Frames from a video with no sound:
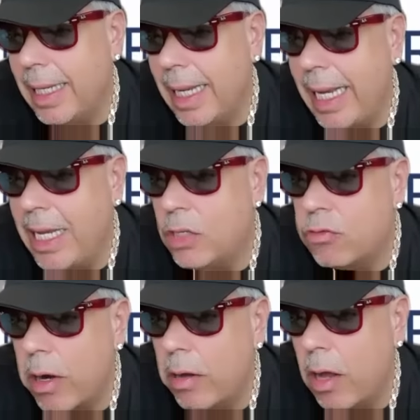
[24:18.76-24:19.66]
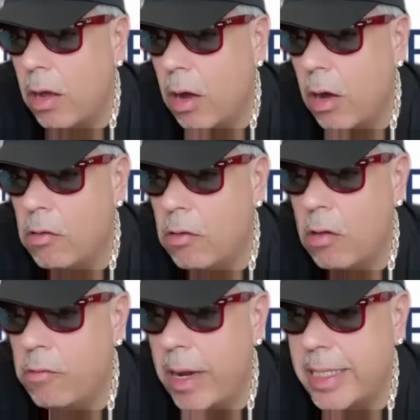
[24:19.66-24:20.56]
he's run
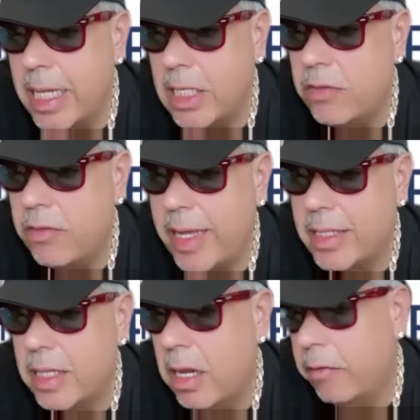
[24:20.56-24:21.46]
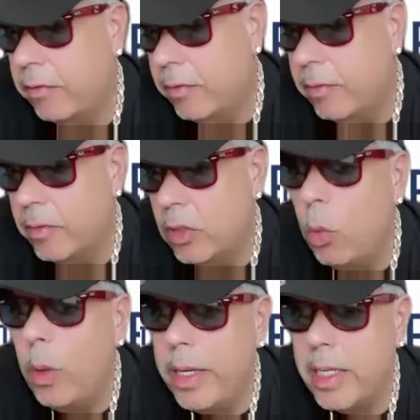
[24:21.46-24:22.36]
a race that's fast enough to
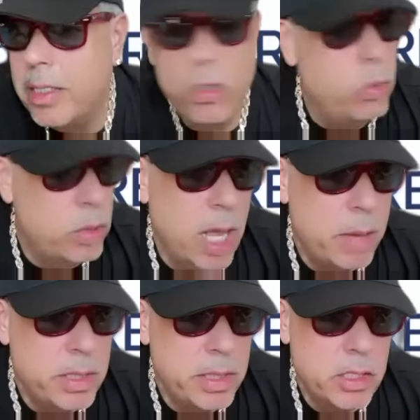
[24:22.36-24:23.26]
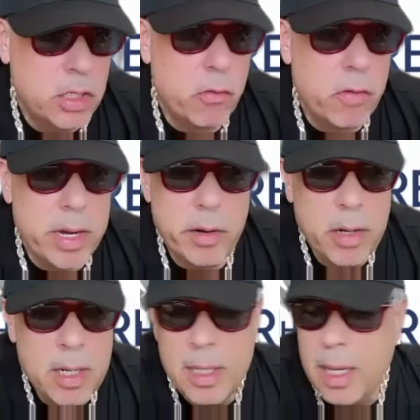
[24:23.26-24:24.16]
win this 2 times in his
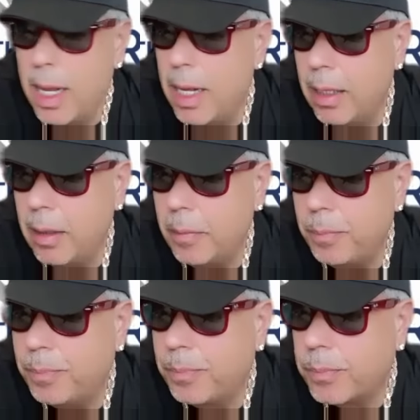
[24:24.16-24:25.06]
career. And